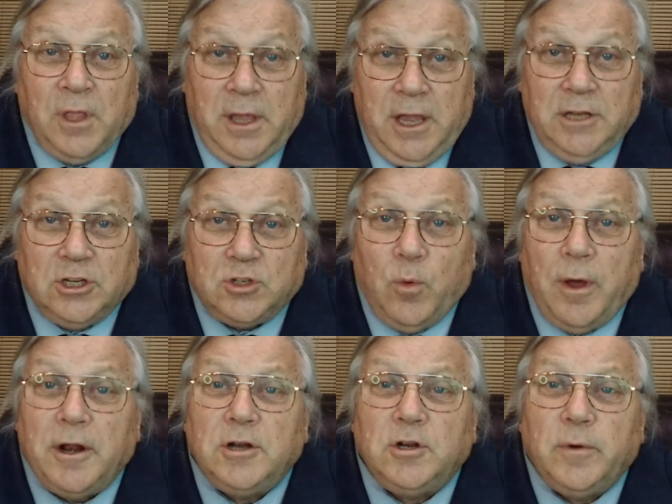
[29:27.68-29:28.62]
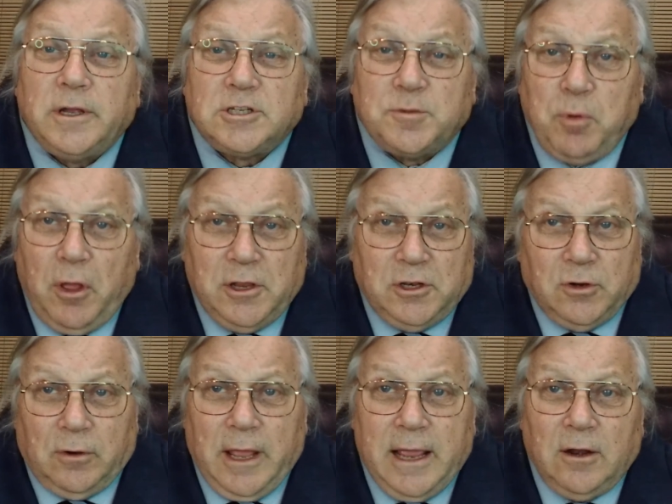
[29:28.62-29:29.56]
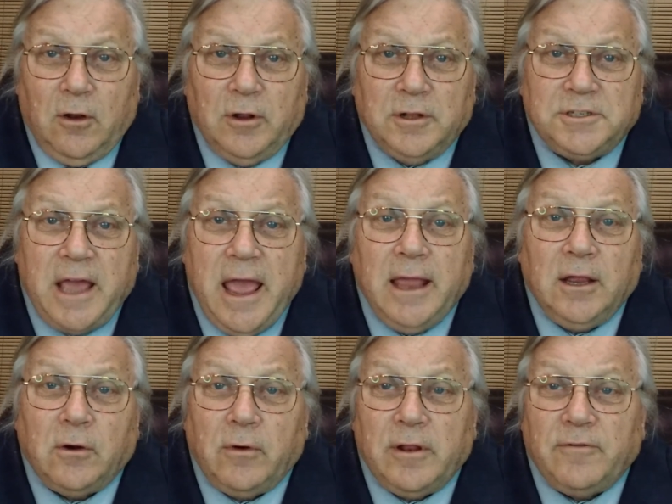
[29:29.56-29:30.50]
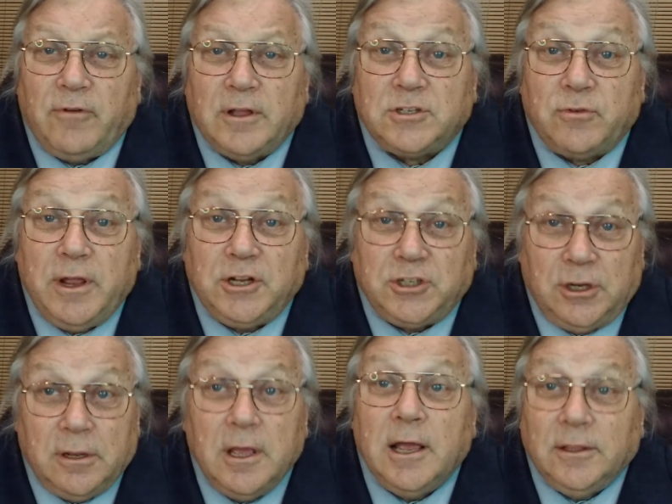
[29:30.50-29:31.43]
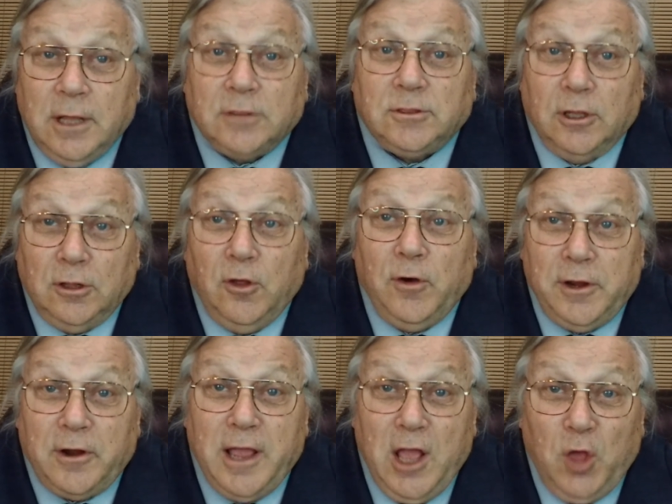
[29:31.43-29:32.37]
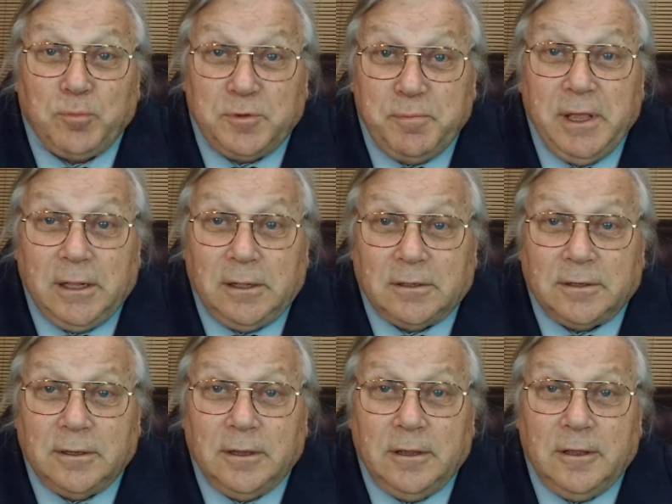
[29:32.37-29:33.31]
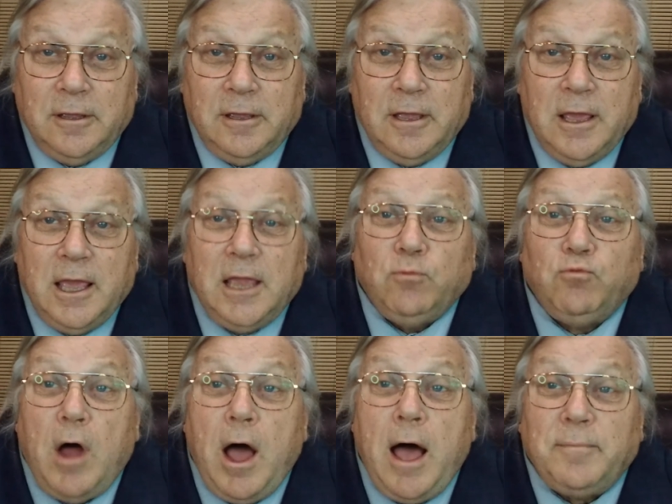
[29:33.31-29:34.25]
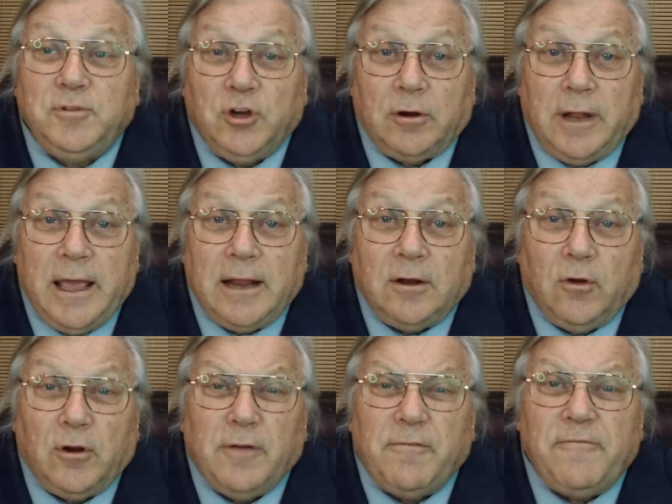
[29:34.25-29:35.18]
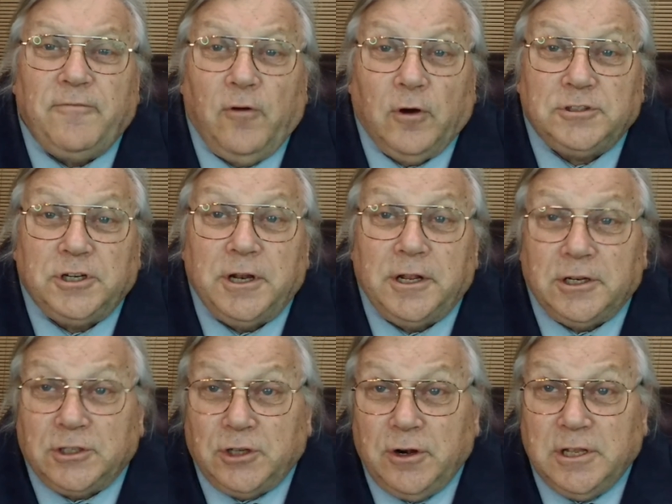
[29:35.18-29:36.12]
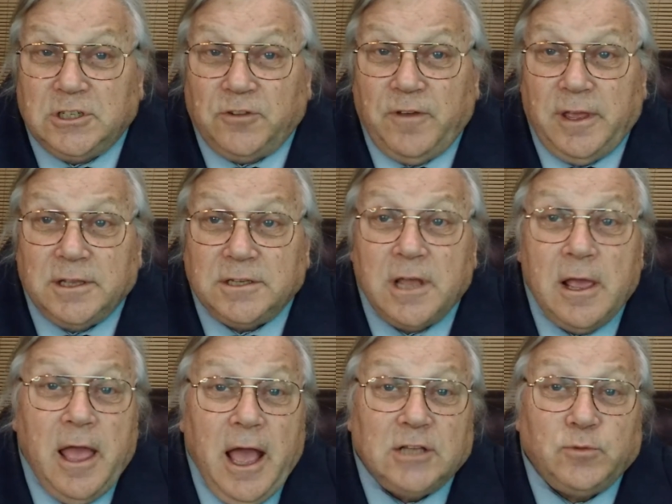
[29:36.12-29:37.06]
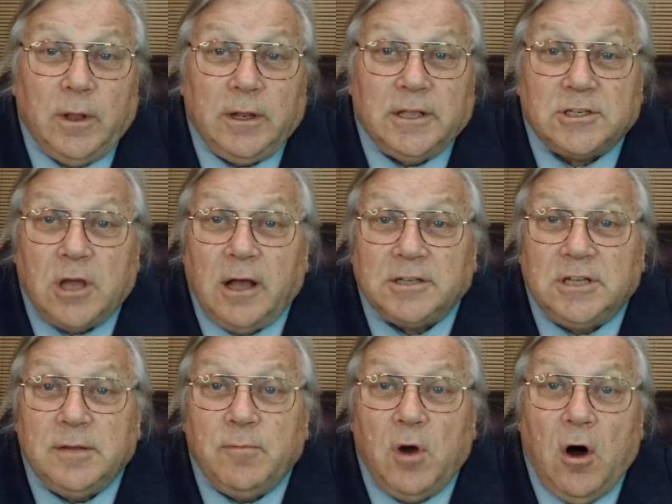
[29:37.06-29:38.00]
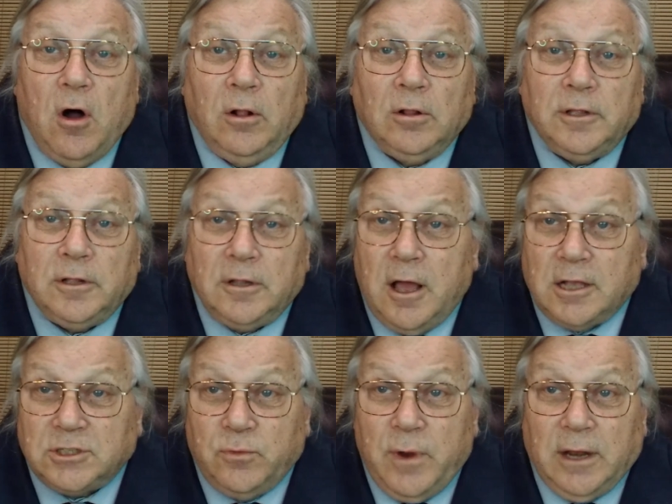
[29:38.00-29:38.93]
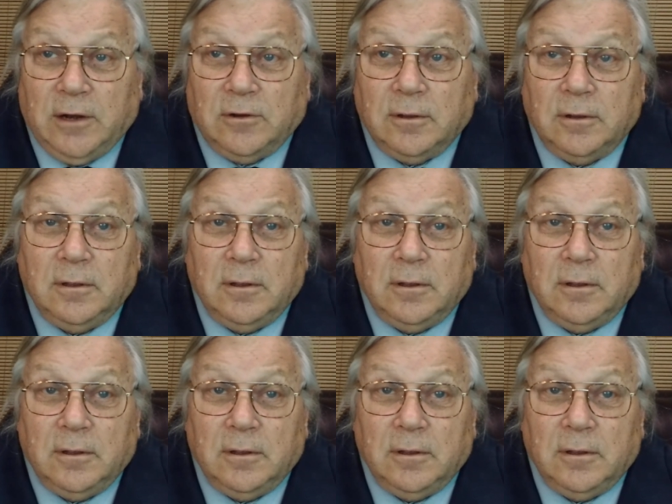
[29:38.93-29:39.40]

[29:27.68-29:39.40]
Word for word: He just wanted to exploit your landlord's anger and frustration that the lawyer helped build. He robbed your landlord of a fortune in attorney's fees, as well as cost him all the lost rent.